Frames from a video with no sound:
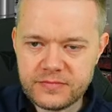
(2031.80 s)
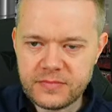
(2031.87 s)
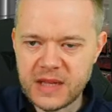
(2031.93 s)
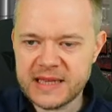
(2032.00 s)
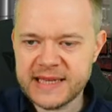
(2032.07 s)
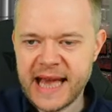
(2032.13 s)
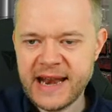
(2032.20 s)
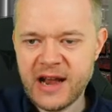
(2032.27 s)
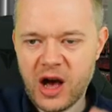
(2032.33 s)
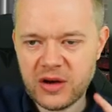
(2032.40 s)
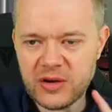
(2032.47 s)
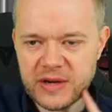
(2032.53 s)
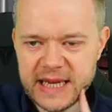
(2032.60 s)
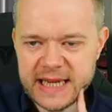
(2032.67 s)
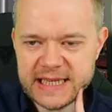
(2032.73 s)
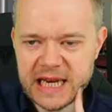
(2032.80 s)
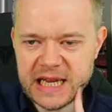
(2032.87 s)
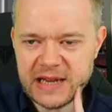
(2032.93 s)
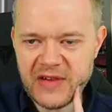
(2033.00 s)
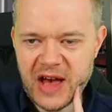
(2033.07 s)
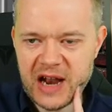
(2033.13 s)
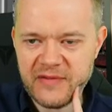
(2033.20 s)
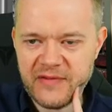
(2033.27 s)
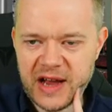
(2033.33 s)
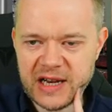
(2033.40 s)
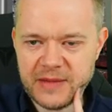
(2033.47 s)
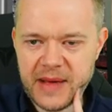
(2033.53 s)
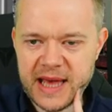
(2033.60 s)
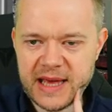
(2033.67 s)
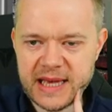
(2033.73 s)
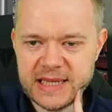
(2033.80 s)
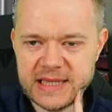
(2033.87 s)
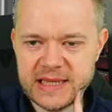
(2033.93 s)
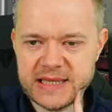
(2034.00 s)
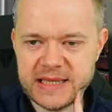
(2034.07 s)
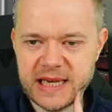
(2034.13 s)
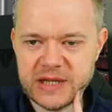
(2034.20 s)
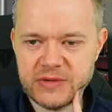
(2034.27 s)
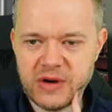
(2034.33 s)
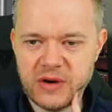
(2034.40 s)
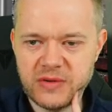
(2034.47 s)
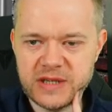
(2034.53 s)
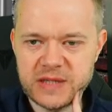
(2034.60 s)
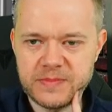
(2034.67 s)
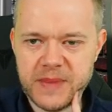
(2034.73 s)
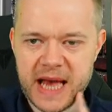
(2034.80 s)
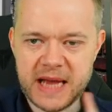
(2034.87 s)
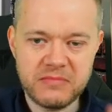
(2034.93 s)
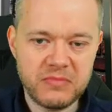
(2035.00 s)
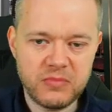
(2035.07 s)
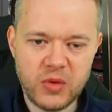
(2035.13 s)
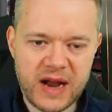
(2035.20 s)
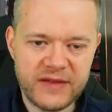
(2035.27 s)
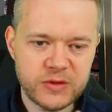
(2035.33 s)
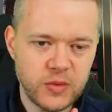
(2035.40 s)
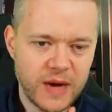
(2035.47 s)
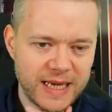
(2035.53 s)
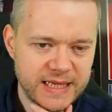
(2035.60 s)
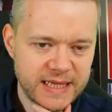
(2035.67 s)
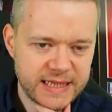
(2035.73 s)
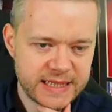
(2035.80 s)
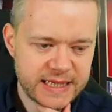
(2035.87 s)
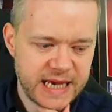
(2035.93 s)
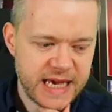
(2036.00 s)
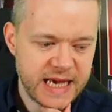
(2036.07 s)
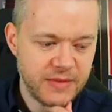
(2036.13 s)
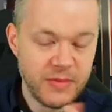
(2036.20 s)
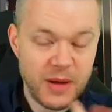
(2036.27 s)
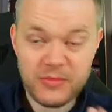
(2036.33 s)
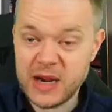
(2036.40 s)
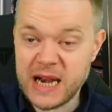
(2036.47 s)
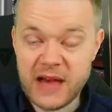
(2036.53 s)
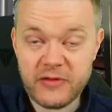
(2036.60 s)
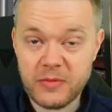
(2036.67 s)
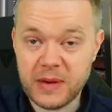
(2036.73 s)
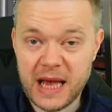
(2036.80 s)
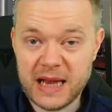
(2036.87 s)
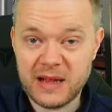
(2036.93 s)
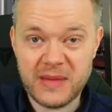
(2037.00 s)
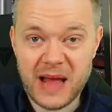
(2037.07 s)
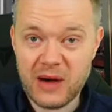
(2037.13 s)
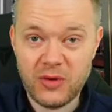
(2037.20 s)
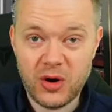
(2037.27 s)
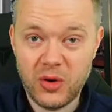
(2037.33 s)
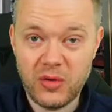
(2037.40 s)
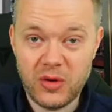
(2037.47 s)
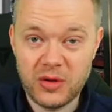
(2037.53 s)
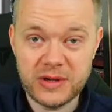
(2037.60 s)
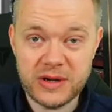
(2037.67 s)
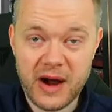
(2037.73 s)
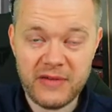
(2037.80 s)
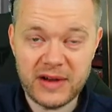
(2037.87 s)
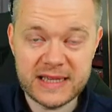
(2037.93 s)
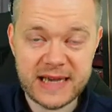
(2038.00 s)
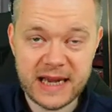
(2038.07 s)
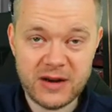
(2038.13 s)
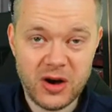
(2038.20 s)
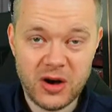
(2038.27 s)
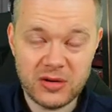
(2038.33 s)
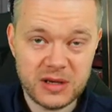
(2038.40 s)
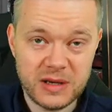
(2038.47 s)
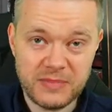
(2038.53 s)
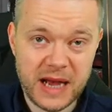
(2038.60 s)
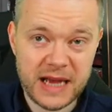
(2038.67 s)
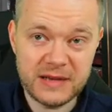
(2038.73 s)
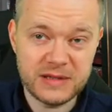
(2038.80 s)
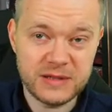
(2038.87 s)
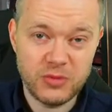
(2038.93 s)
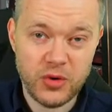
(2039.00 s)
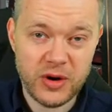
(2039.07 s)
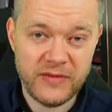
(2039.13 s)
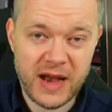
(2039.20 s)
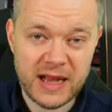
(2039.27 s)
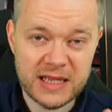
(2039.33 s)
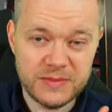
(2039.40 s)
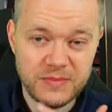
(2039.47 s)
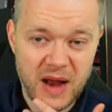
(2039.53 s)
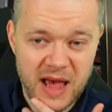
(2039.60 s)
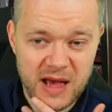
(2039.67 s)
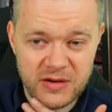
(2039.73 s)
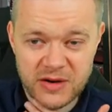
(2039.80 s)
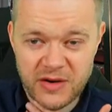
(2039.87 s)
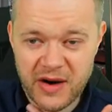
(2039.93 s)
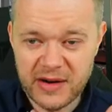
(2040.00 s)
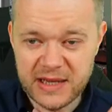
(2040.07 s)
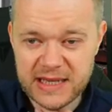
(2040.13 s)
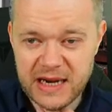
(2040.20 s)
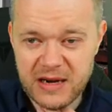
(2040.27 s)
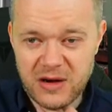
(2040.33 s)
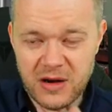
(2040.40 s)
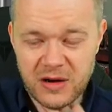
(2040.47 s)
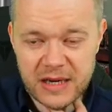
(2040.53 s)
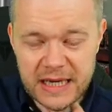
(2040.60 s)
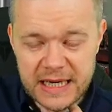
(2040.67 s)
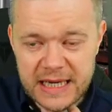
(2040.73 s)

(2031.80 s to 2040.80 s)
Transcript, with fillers: Ten Hag could easily develop Van der Beek into the sixth role, says Ben. We'll have to wait and see. Remember, he never played in that role under Erik Ten Hag. He played as a more advanced player under Erik Ten Hag.